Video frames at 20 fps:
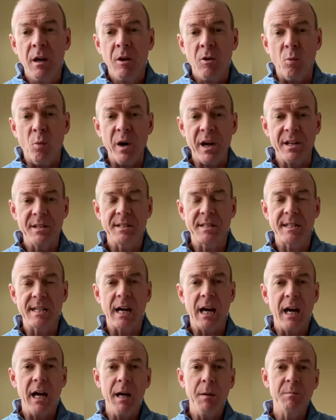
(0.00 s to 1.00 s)
When it's
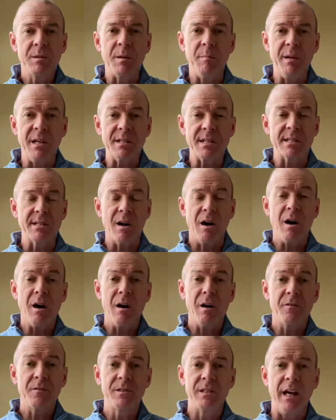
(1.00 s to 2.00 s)
time to be
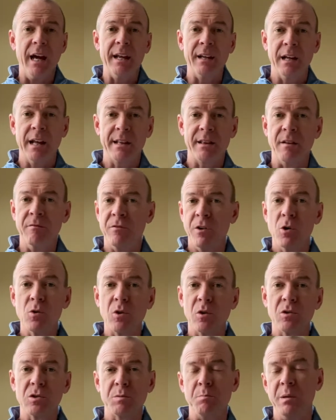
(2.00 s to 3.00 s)
soft and let the
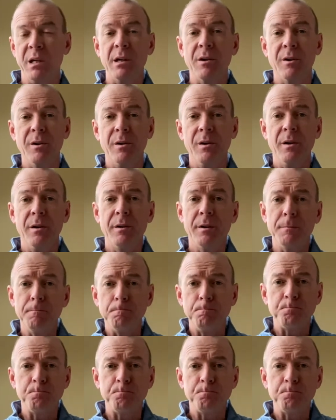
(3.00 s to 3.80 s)
vocals be heard,